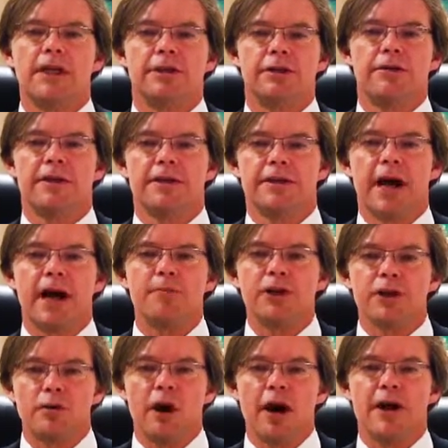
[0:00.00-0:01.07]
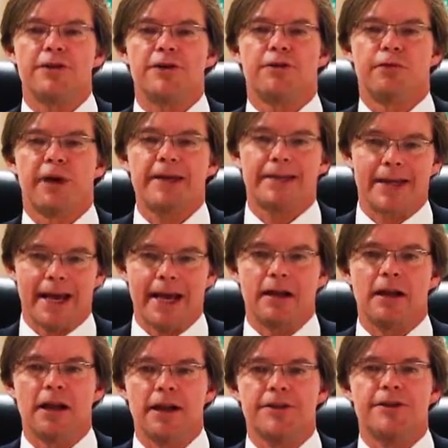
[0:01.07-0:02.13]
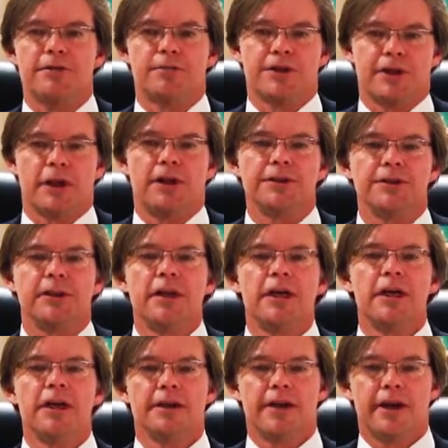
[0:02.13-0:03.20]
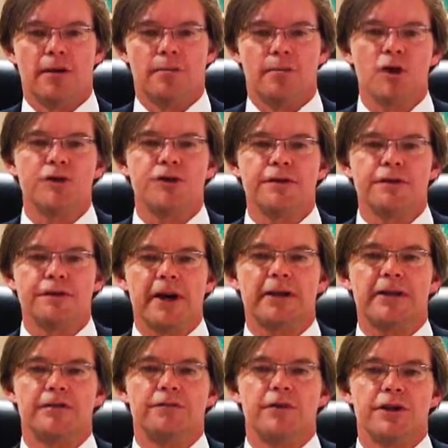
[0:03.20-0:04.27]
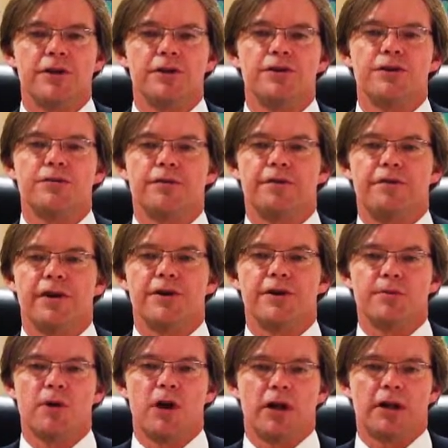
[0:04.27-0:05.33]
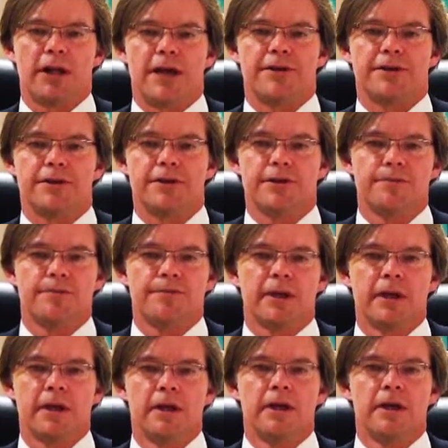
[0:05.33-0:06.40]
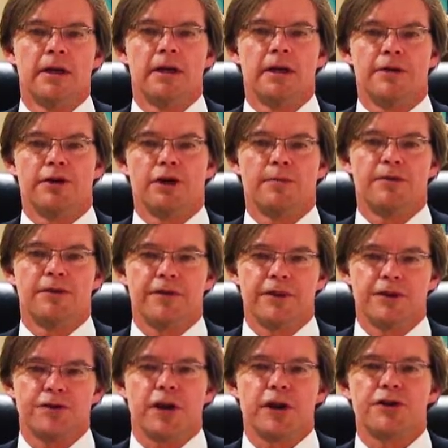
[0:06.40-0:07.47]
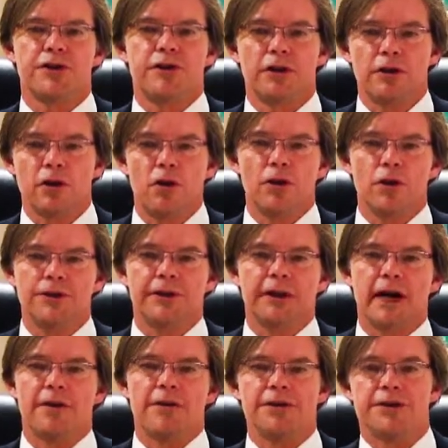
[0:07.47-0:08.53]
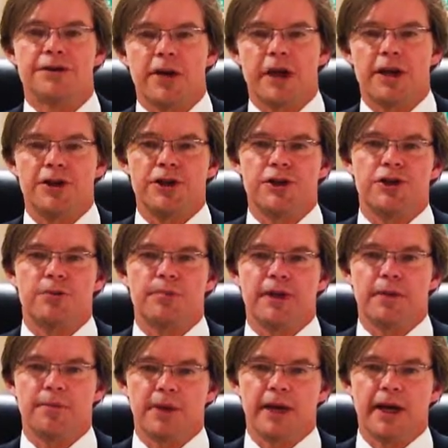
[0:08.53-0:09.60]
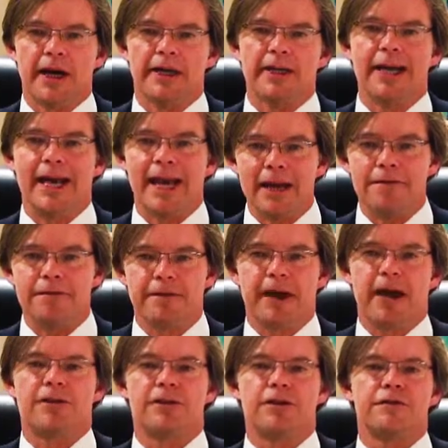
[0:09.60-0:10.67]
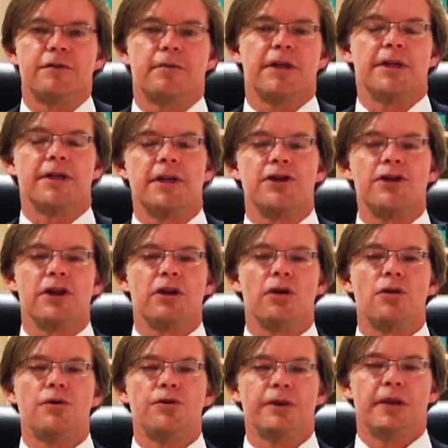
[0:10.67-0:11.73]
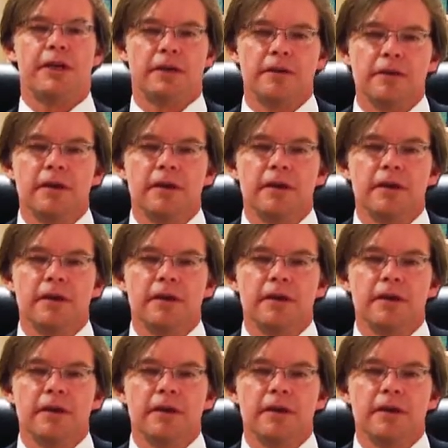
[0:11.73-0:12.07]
Due to the time required to write and analyze the results, they are most effective when used with very small classes. In terms of instructional goals and how this strategy should be applied, 8 factors from the teaching goals